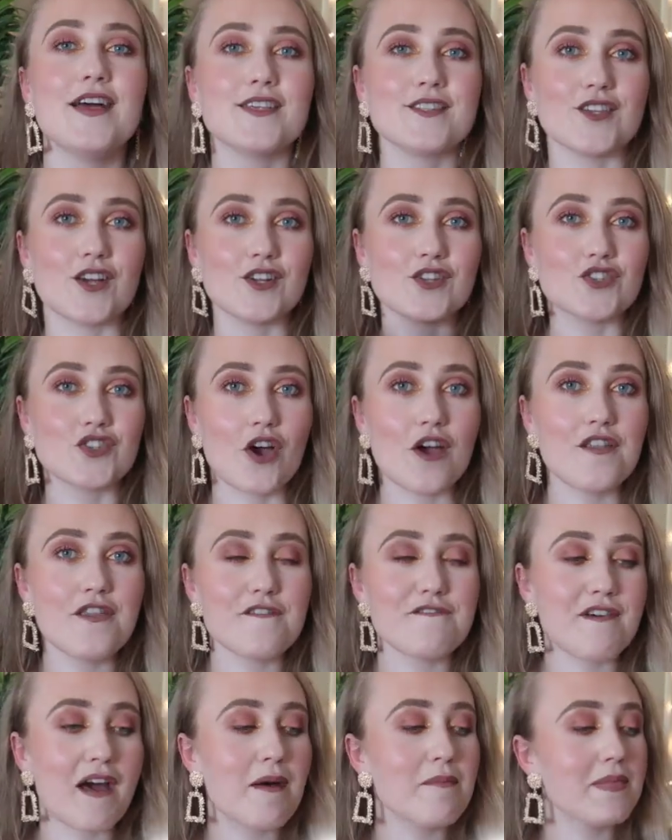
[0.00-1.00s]
So join
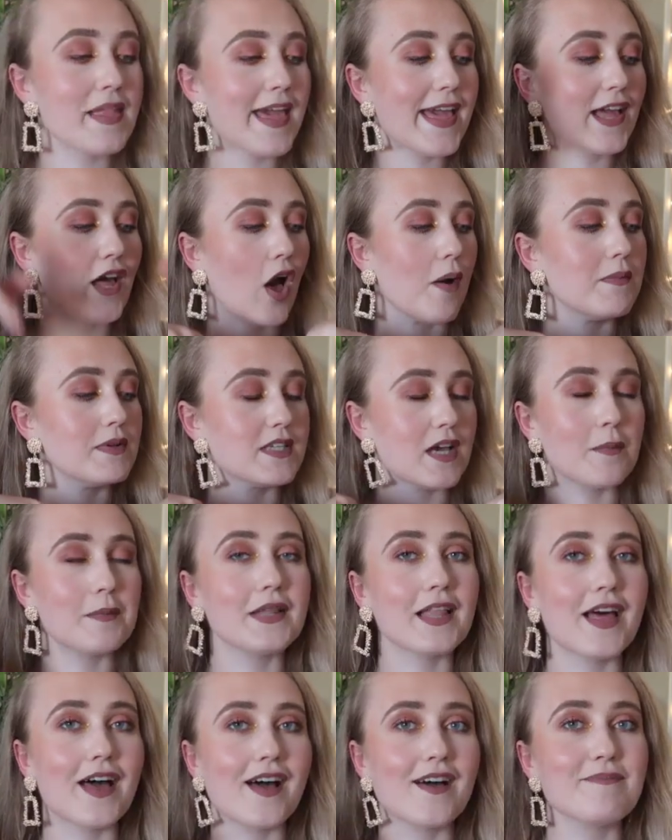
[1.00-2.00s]
the family, comment down
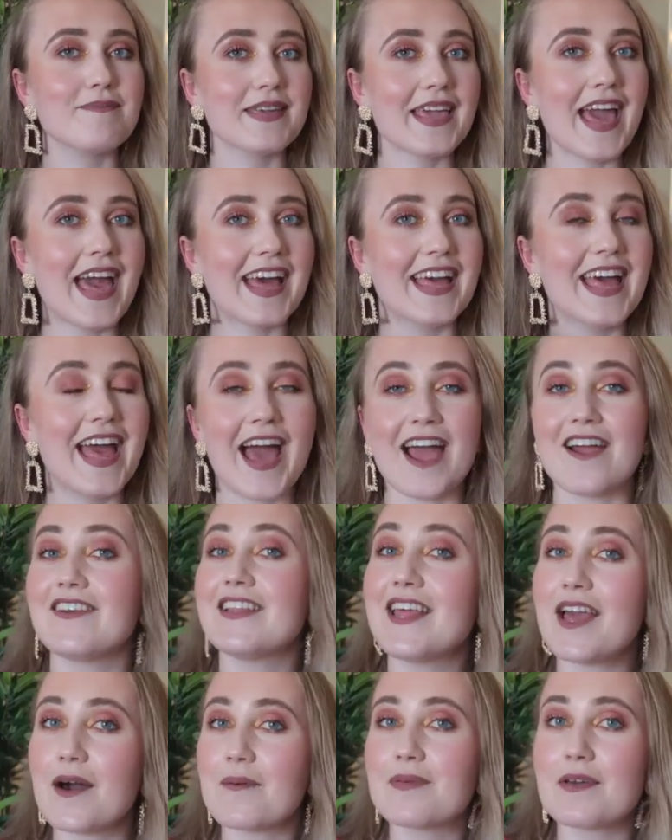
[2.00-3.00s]
below. But yeah, I
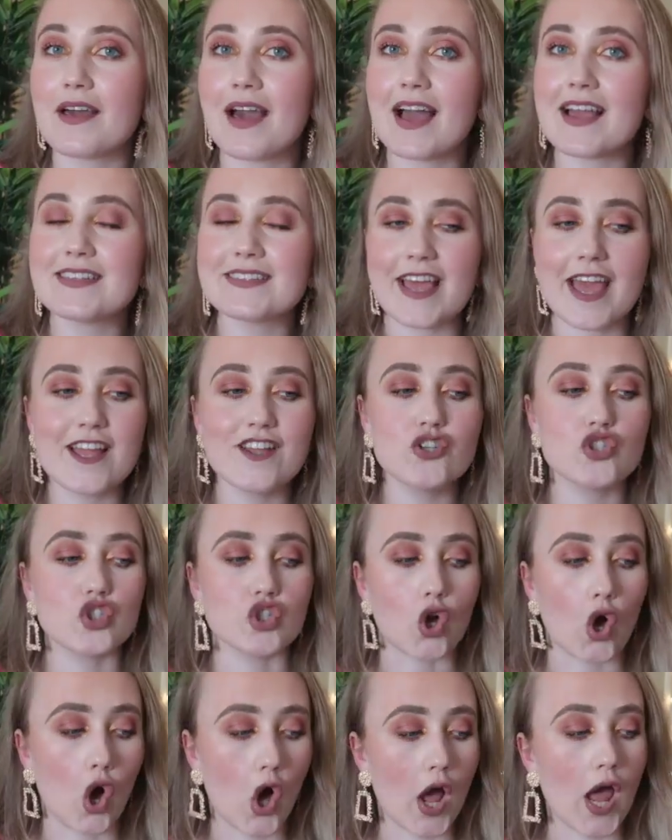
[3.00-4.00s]
really hope you guys
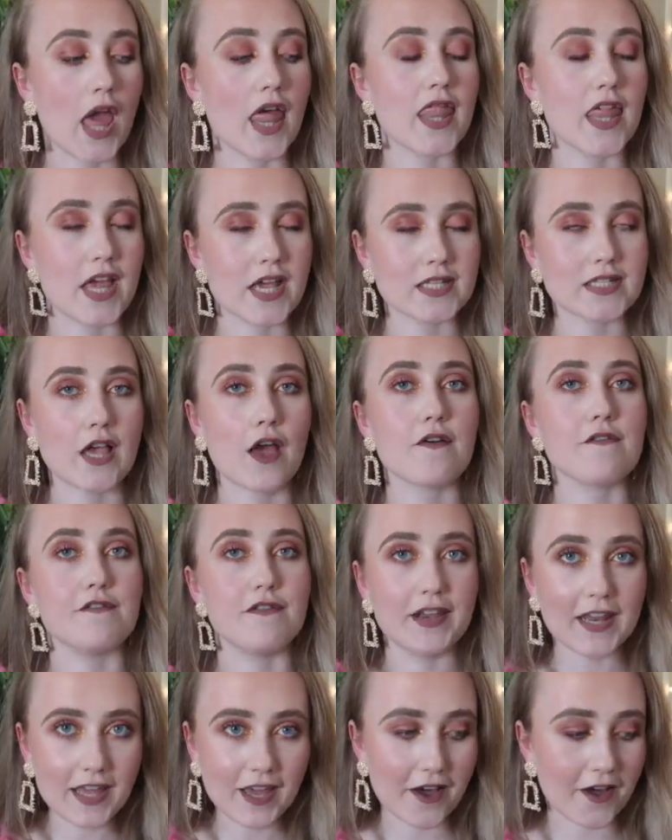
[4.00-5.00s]
enjoy this
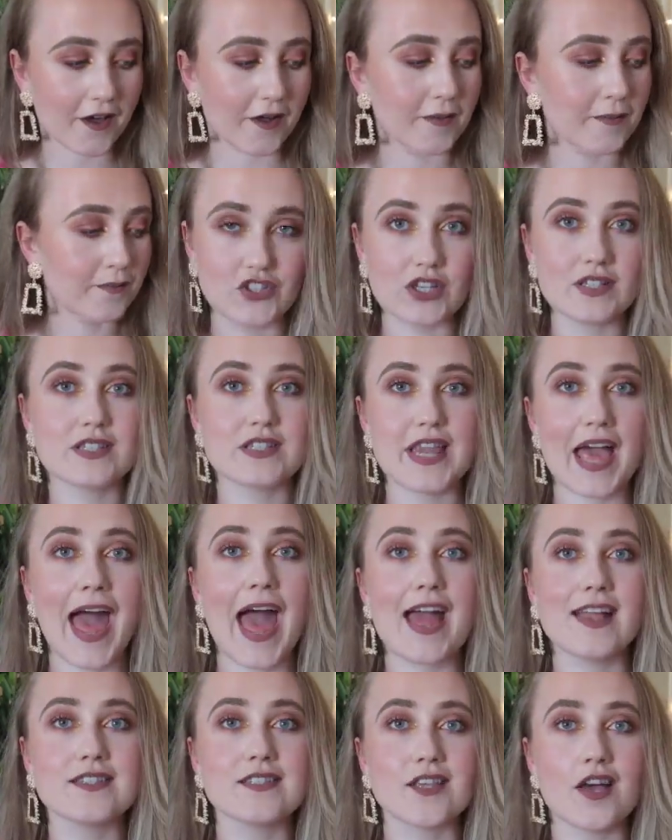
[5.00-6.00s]
video. Just a
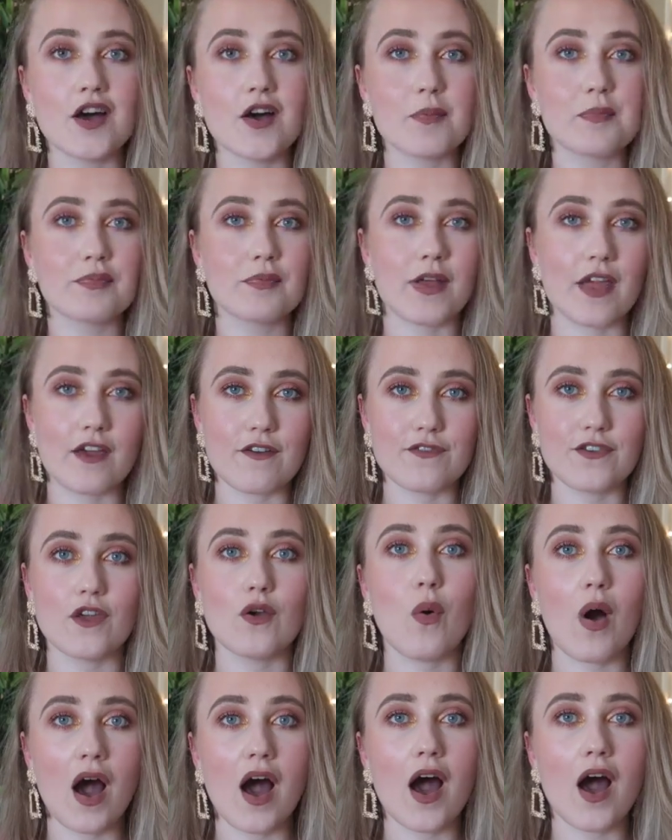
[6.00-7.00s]
heads up, if
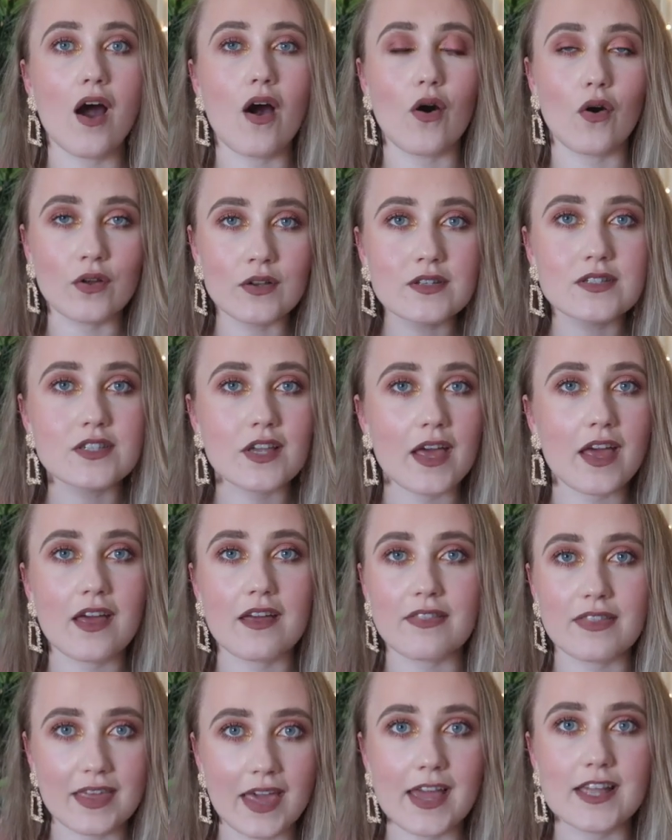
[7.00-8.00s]
you are
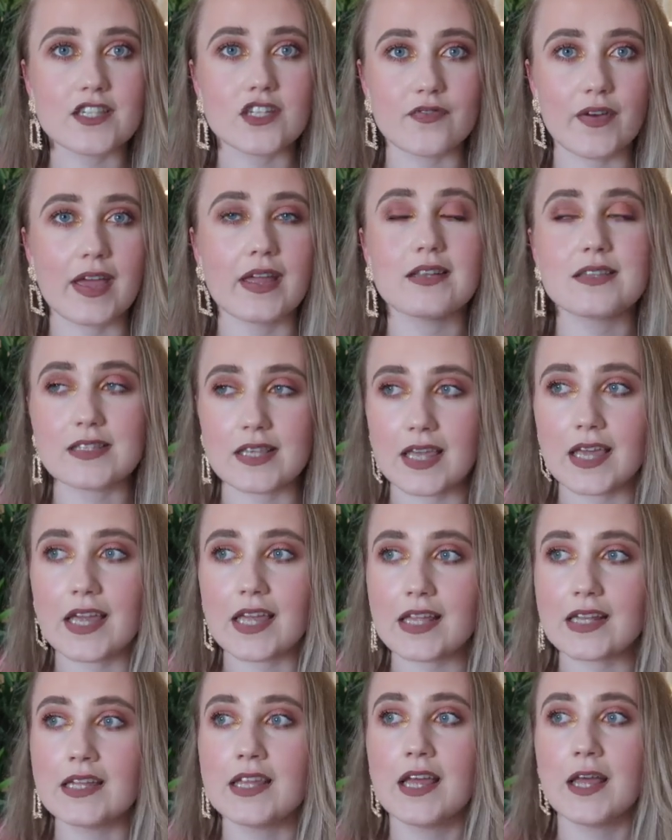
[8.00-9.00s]
under the age of
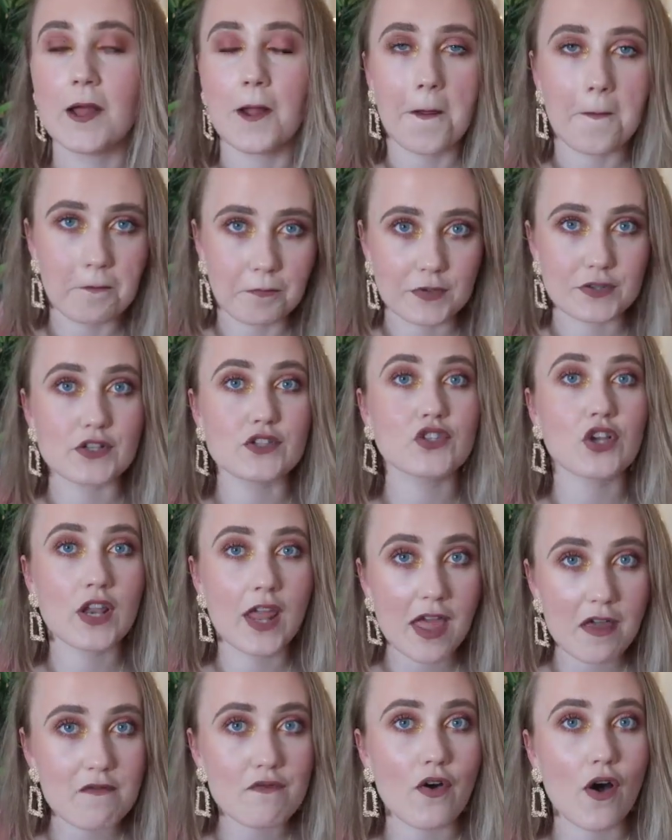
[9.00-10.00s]
18, this is going
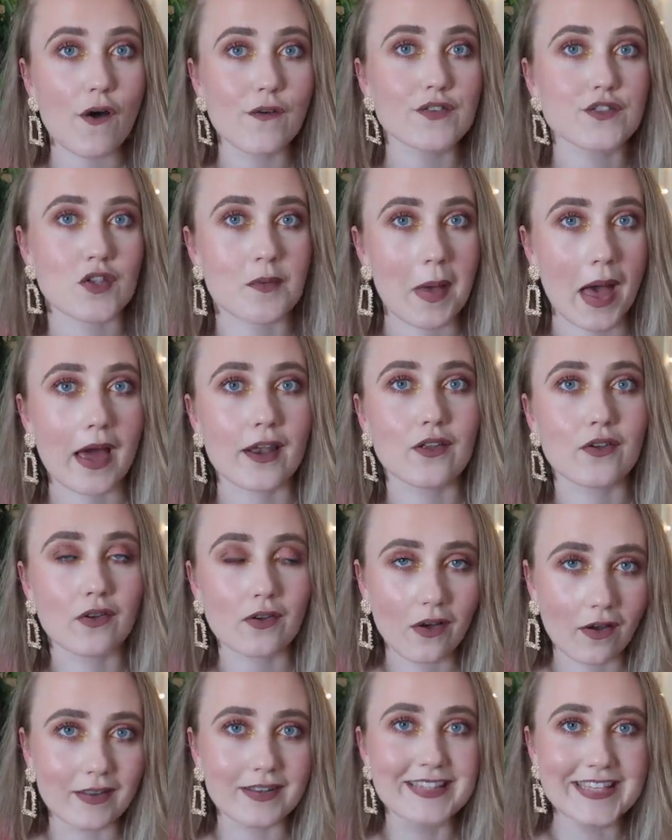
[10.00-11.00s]
to involve some adult
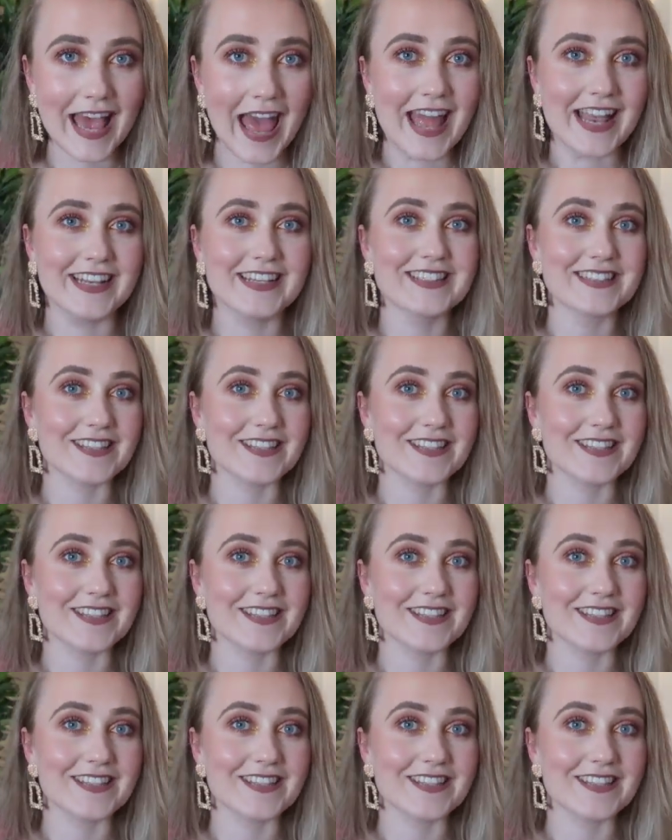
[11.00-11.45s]
content.